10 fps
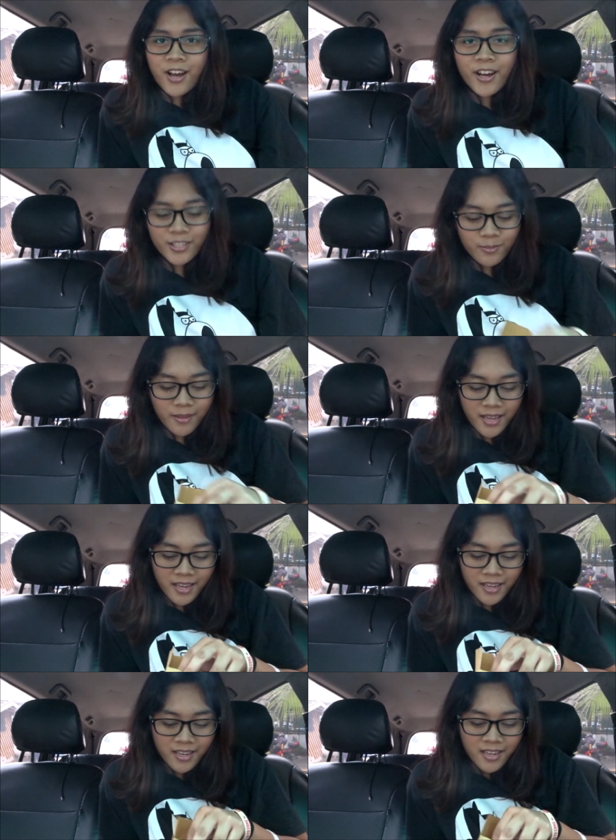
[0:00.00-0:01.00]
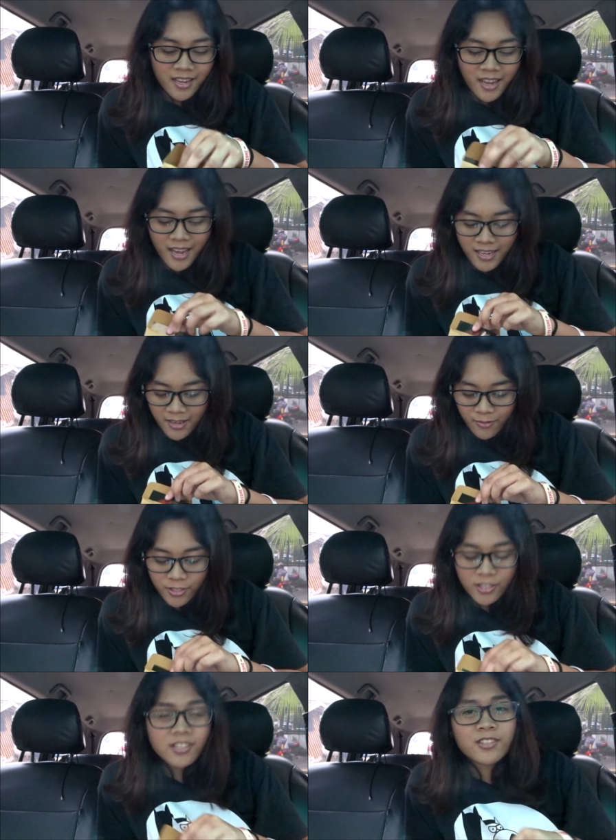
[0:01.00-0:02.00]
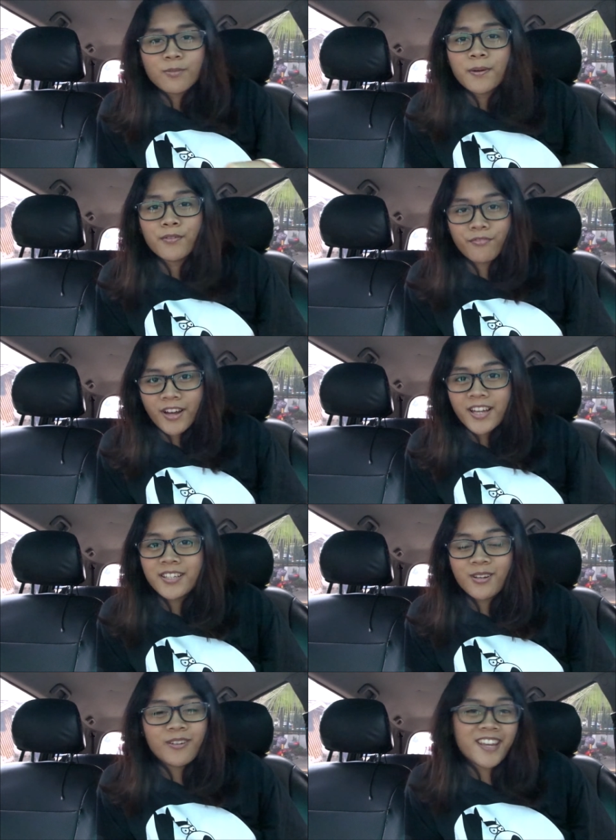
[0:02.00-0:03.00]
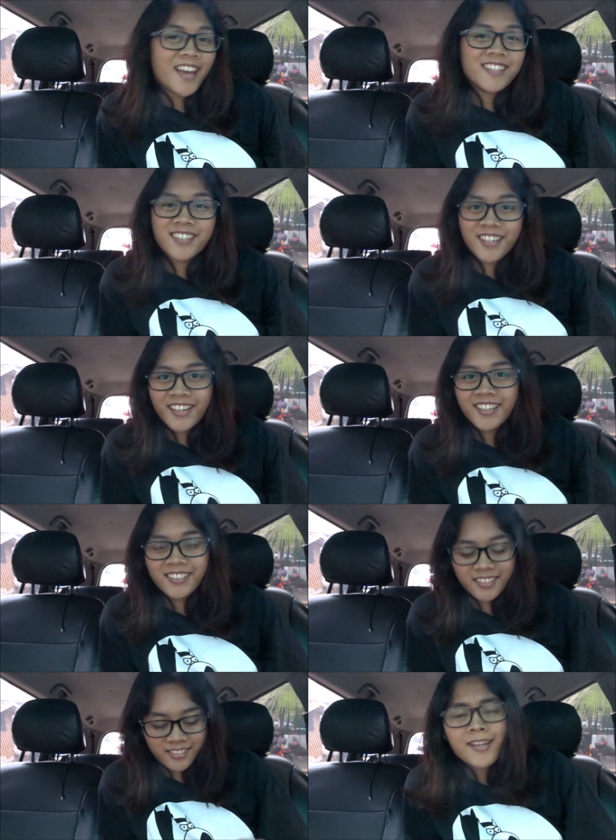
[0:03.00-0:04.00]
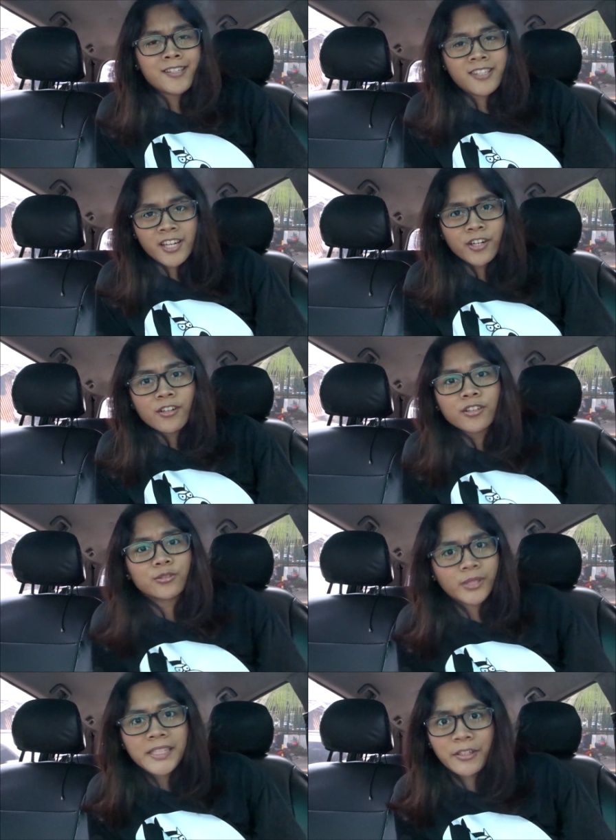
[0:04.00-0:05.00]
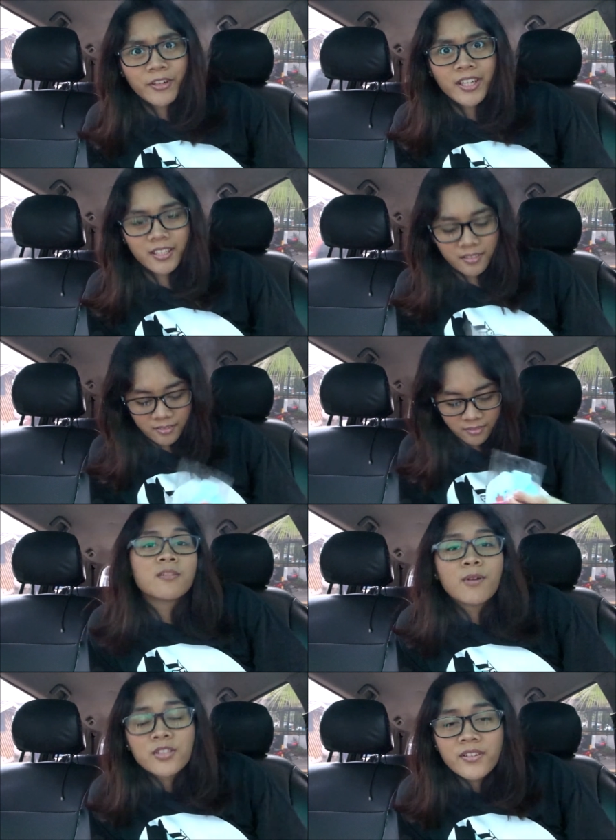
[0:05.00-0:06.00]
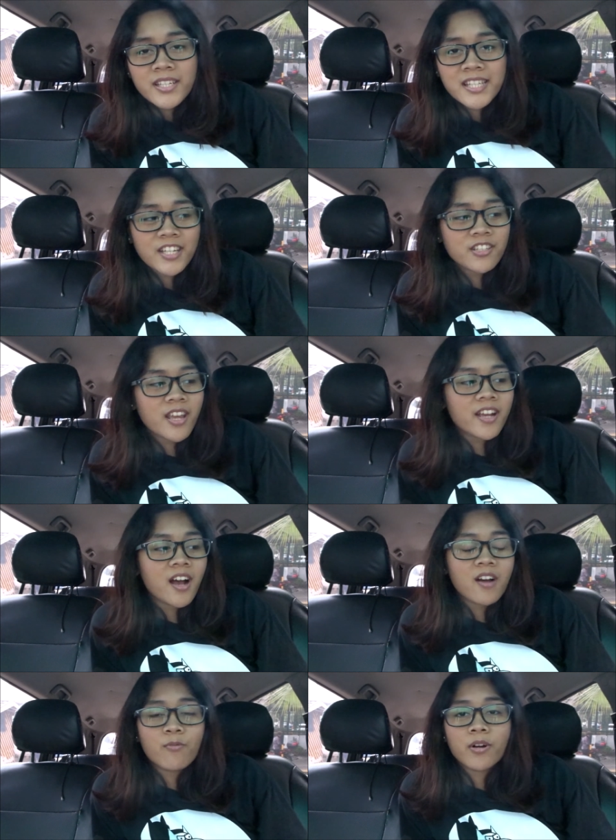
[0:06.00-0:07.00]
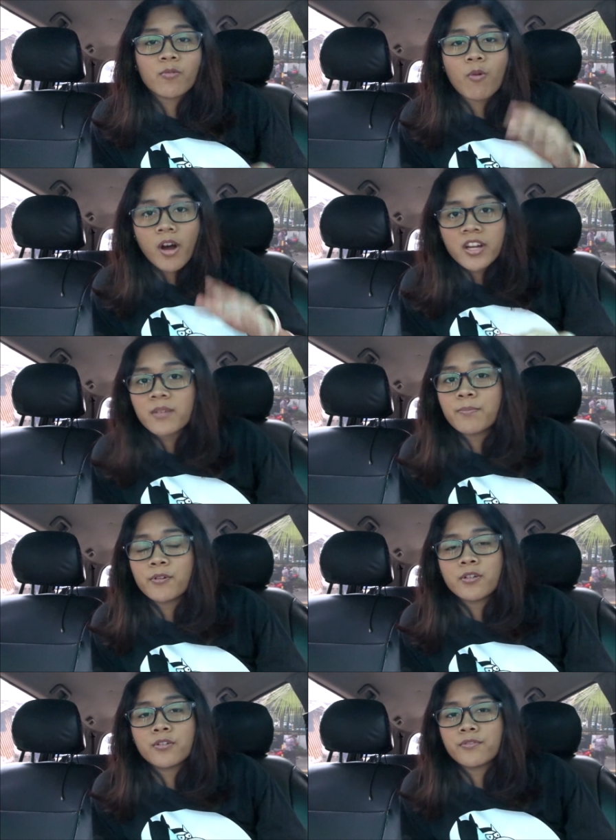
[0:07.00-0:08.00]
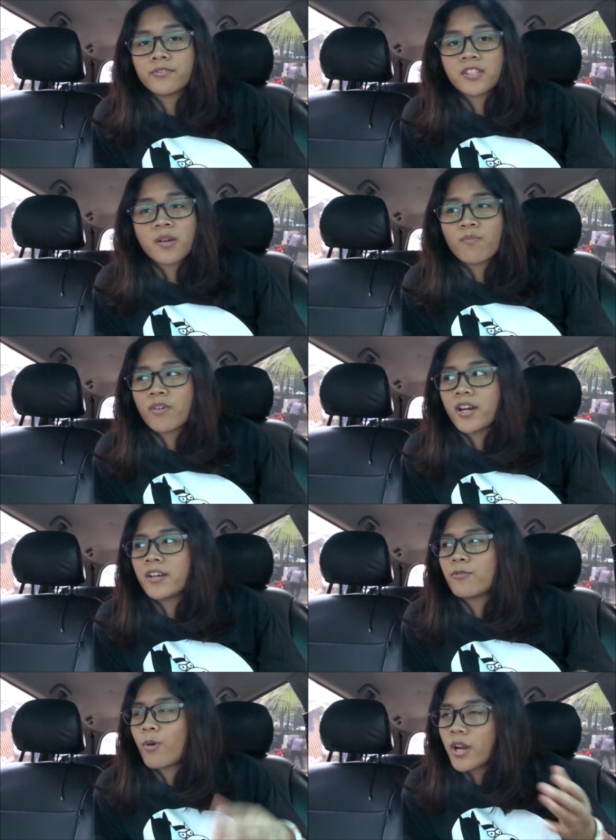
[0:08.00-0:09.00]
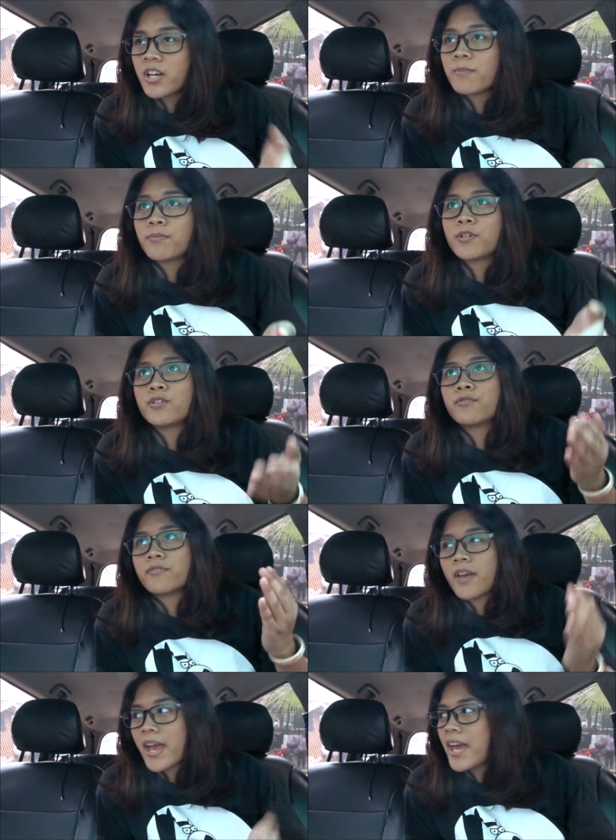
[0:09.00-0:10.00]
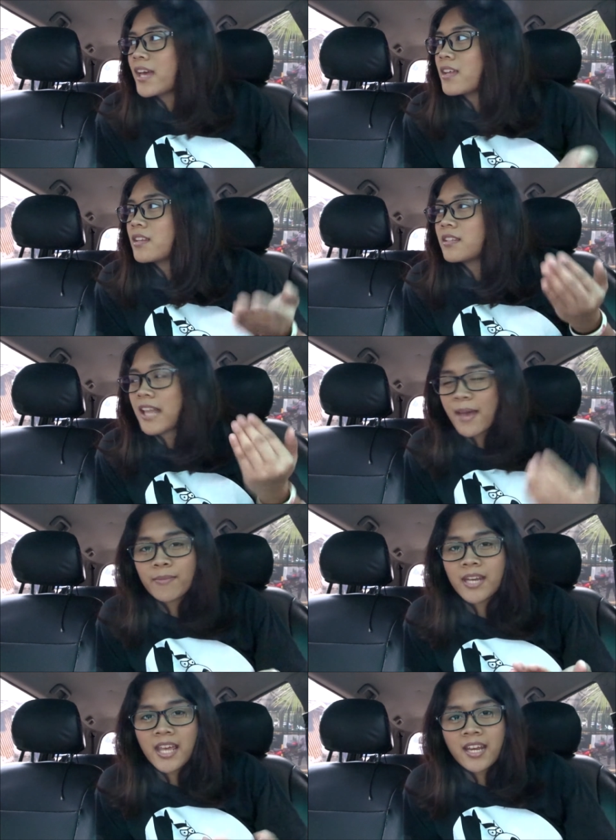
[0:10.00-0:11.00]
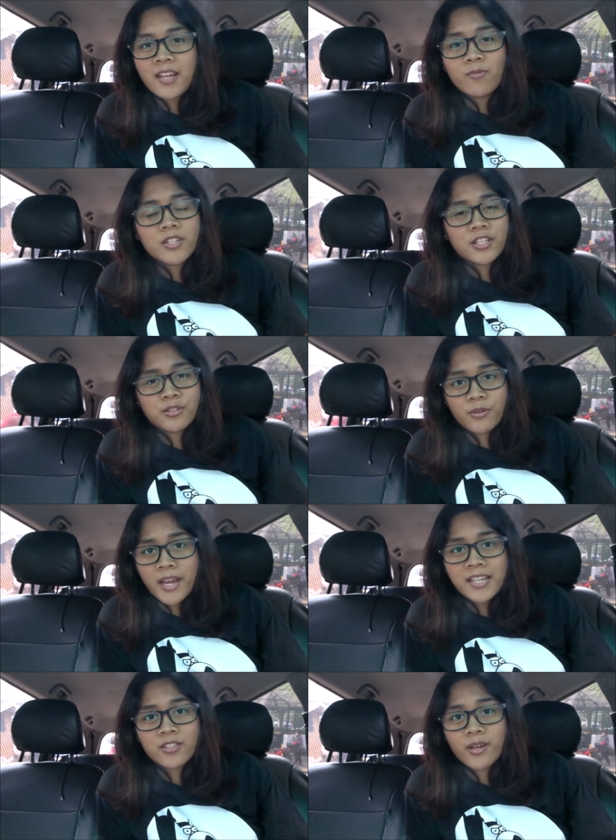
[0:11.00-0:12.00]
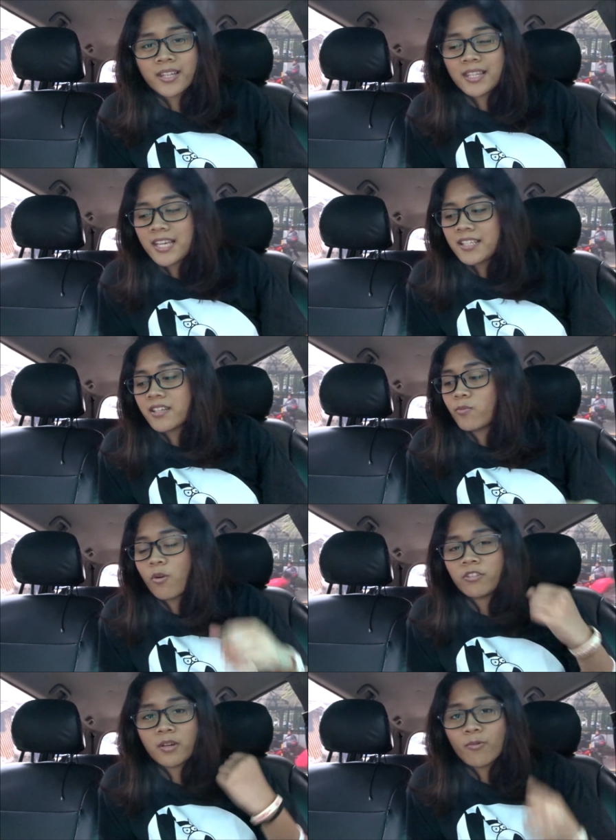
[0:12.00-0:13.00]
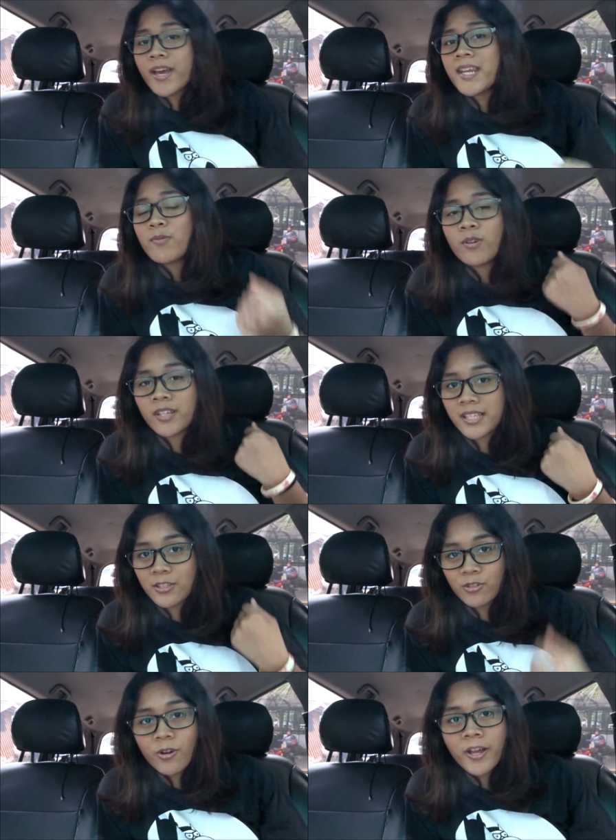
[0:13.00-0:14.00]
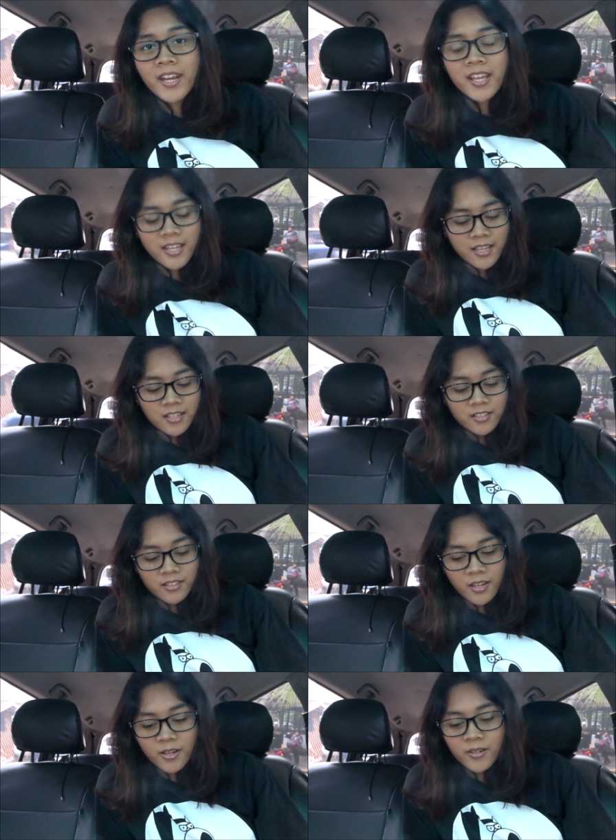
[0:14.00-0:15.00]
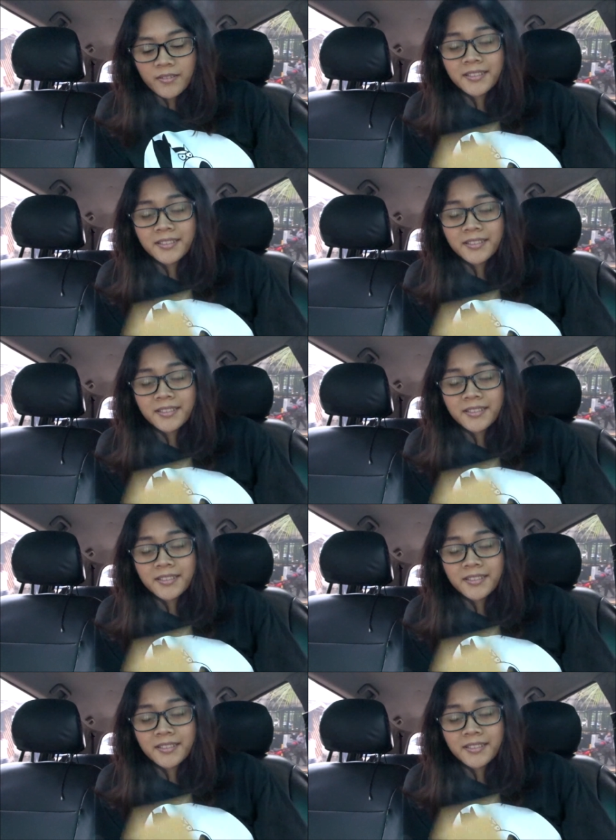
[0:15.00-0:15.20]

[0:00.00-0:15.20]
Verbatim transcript: cosplay and it was just super fun going as her. The sticker looks really great. Most of the stickers I got were waterproof, some were waterproof and laminated, which is great, so at least it won't get wet, it won't get destroyed. So,